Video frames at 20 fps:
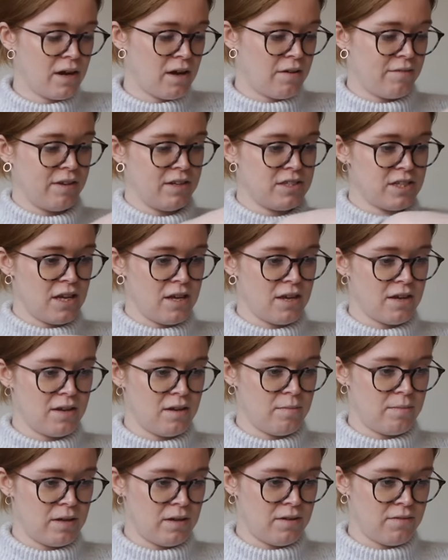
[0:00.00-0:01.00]
having taken
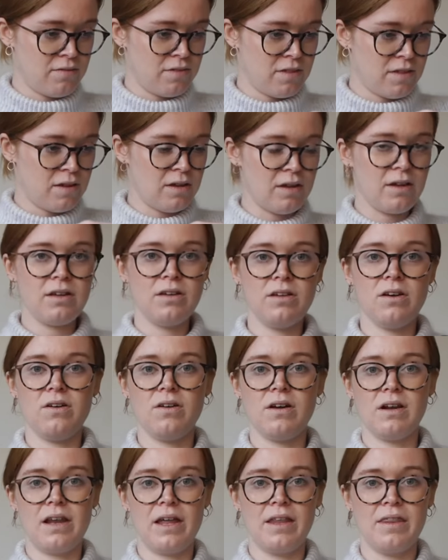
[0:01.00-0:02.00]
a bit of the
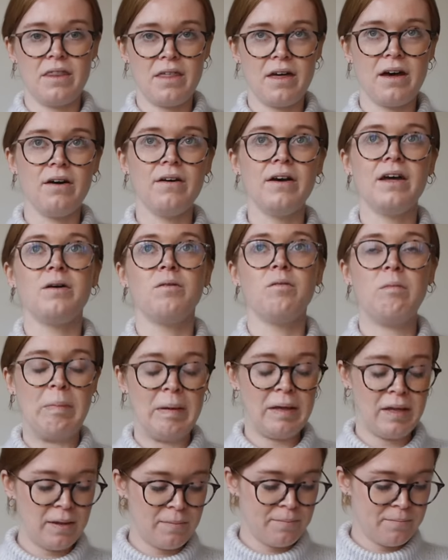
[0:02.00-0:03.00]
yoke length out, it will
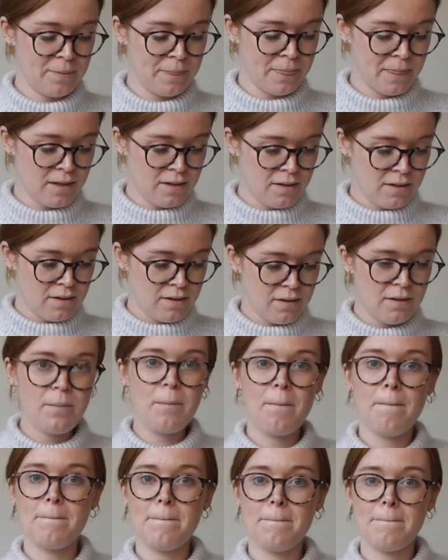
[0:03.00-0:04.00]
be
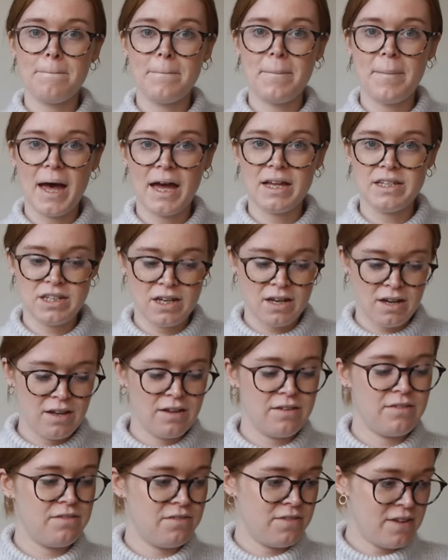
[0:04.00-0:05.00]
better
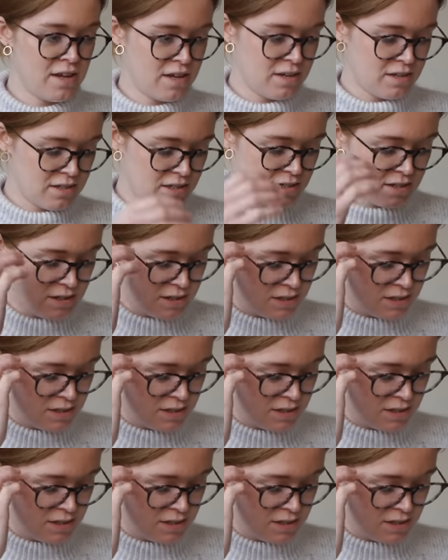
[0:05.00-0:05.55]
fit.